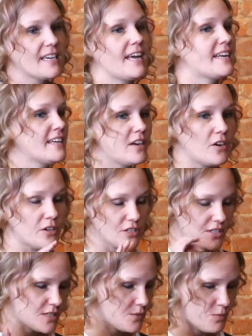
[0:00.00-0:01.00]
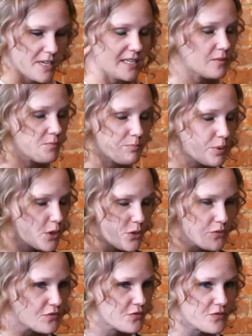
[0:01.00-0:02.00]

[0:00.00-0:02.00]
there goes our best content. Poof. It was